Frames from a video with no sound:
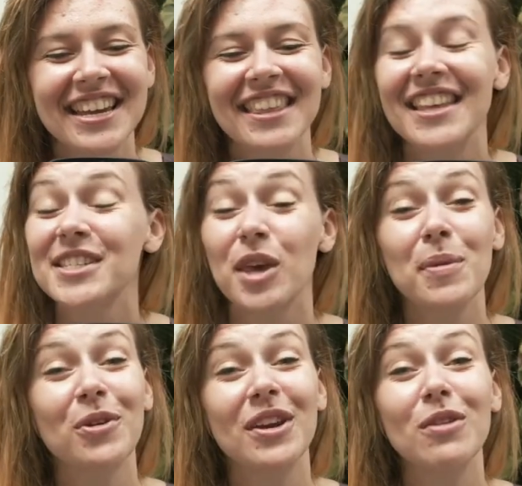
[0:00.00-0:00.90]
This
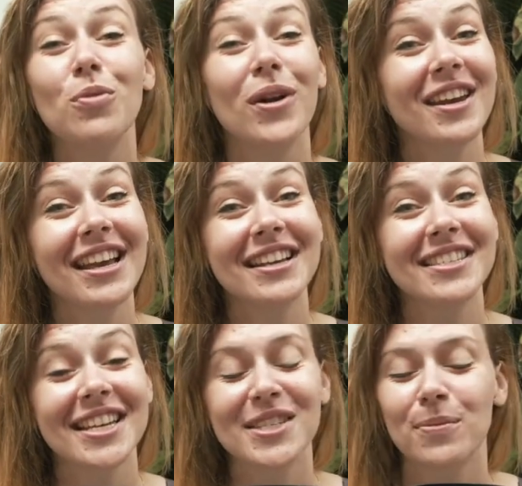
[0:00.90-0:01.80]
community wouldn't
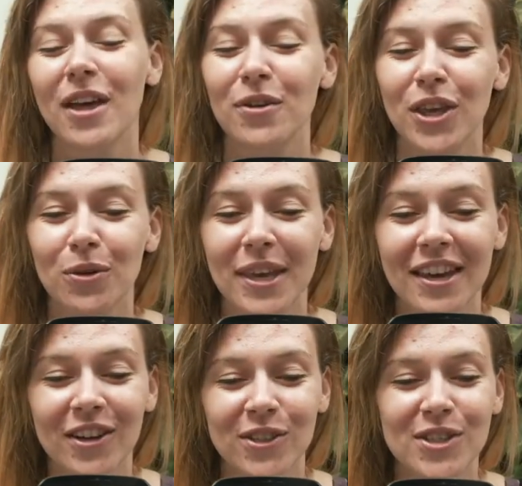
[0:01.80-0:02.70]
exist without you
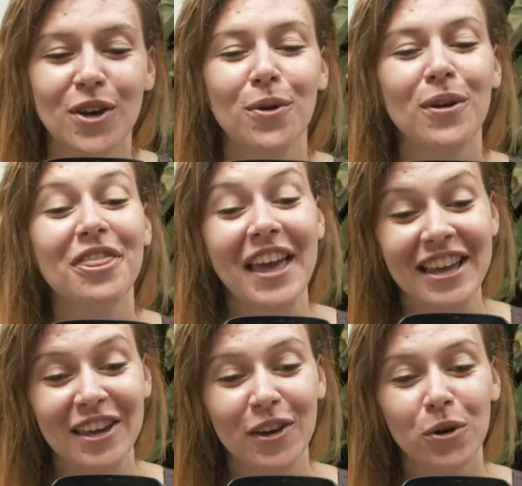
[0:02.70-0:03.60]
here, so thank
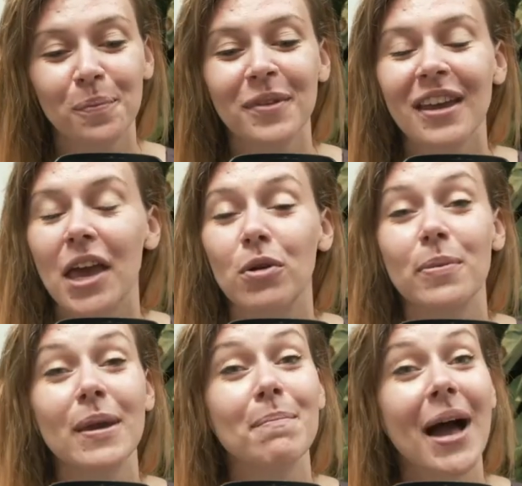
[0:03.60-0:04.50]
you. It would be
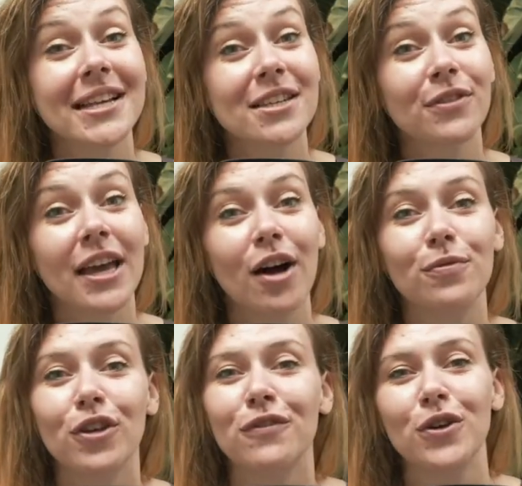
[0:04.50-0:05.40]
massively helpful
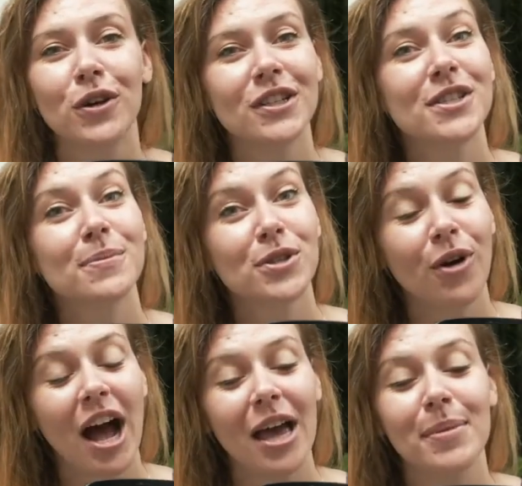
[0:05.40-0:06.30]
if you could
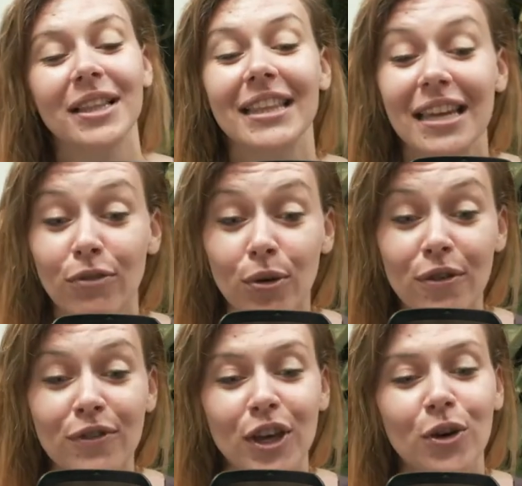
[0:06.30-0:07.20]
subscribe, leave a
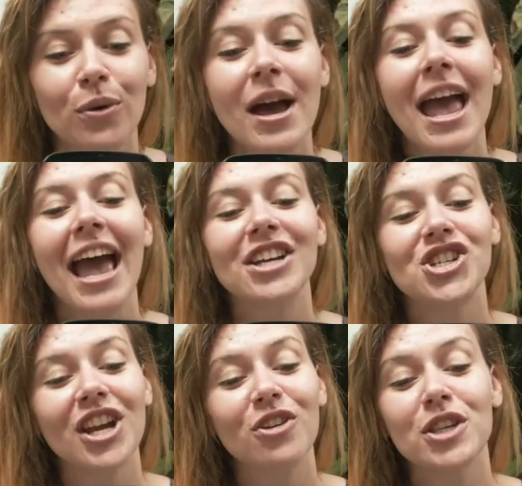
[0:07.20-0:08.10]
review, and
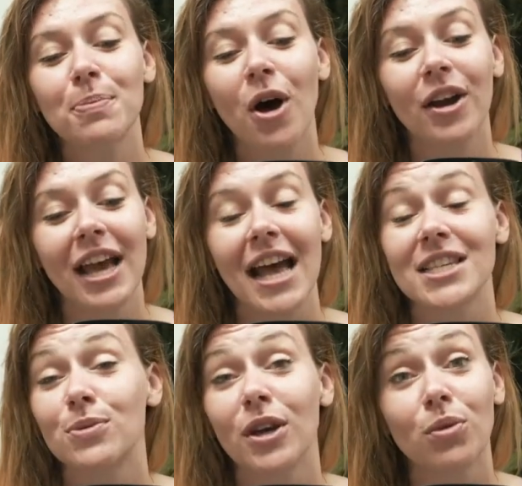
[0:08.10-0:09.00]
share this podcast so
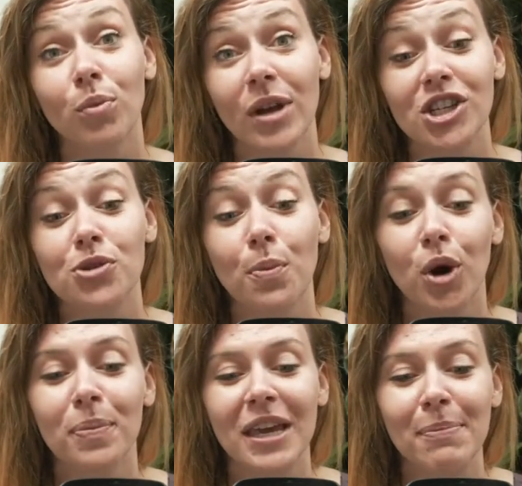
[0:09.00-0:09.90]
it can reach more
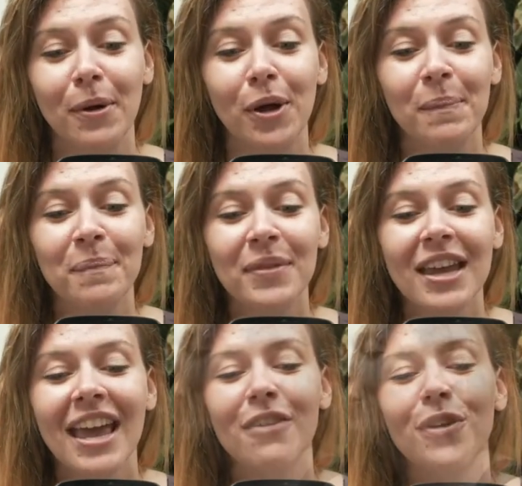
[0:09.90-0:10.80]
people.
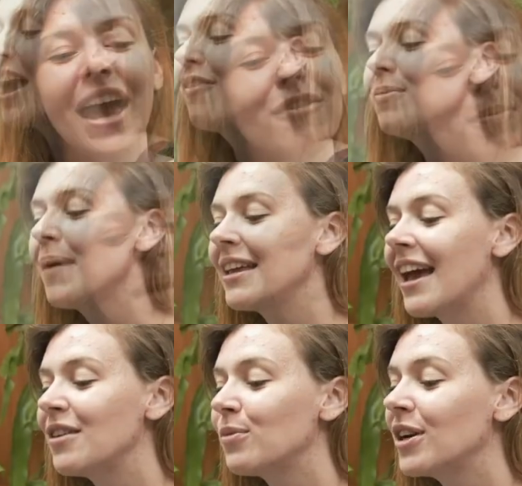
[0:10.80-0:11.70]
If we haven't met yet
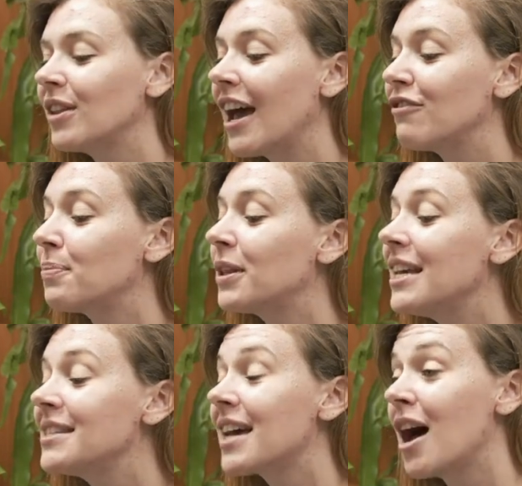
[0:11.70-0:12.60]
in real life, please
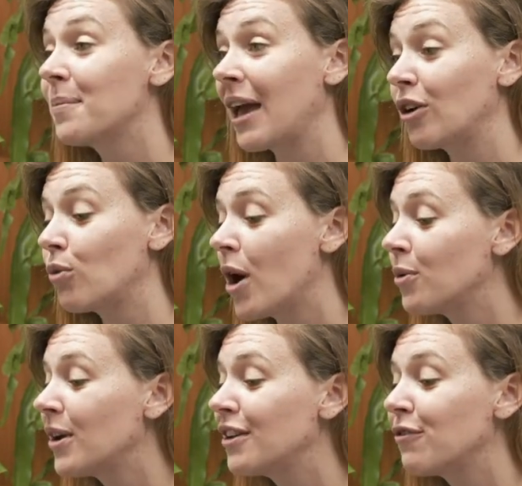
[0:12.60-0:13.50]
come get your
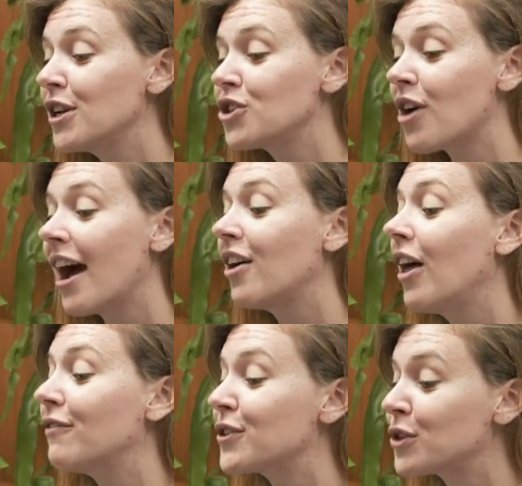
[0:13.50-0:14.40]
1-week free trial of the
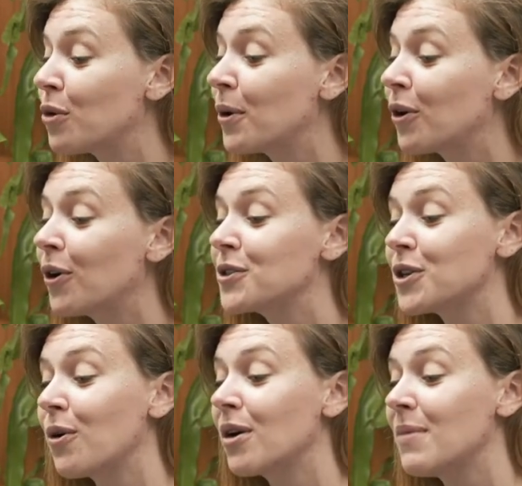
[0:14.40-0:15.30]
Sober Girls
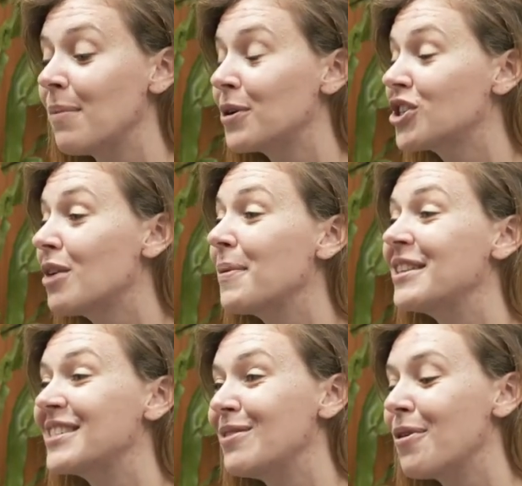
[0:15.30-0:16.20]
Yoga membership and
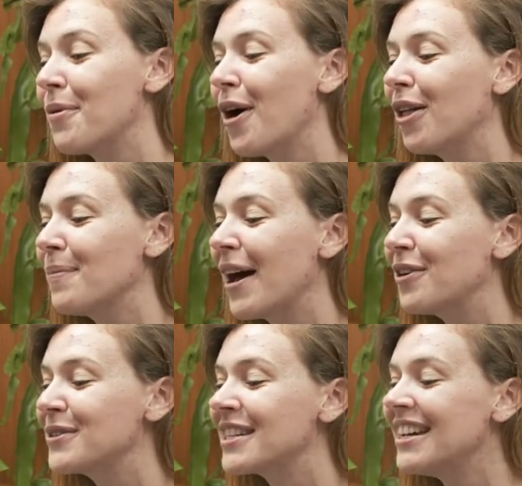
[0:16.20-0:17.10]
see what we're all
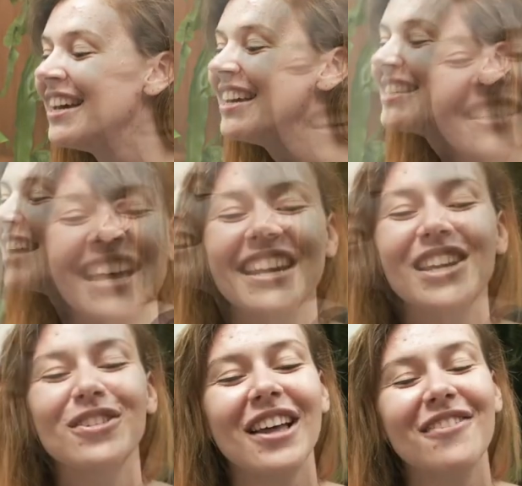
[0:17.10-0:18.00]
about. Sending you
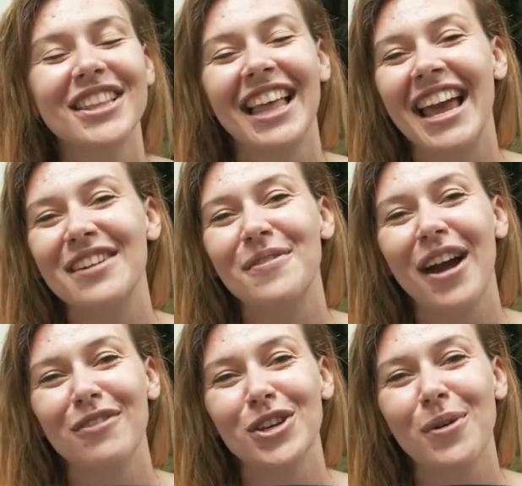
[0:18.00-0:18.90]
love and light wherever
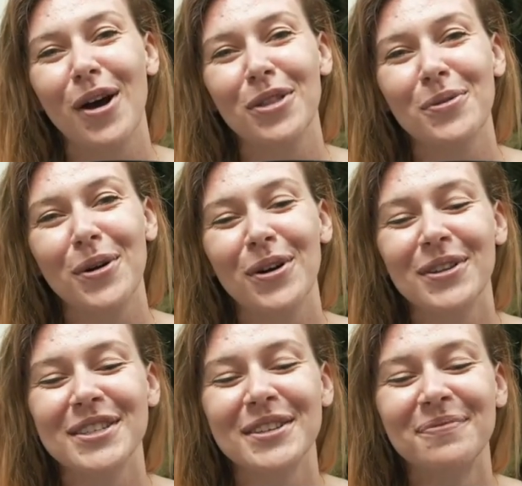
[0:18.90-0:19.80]
you are in the world.
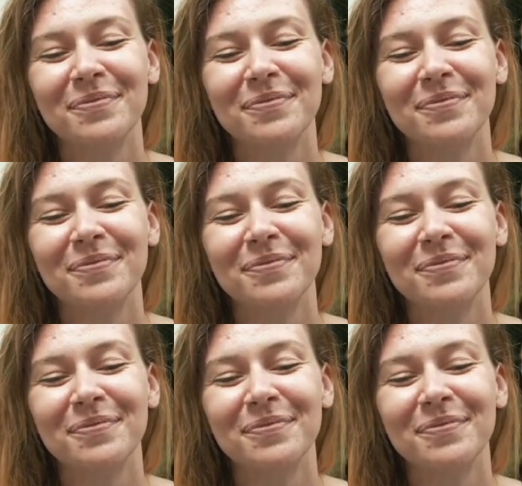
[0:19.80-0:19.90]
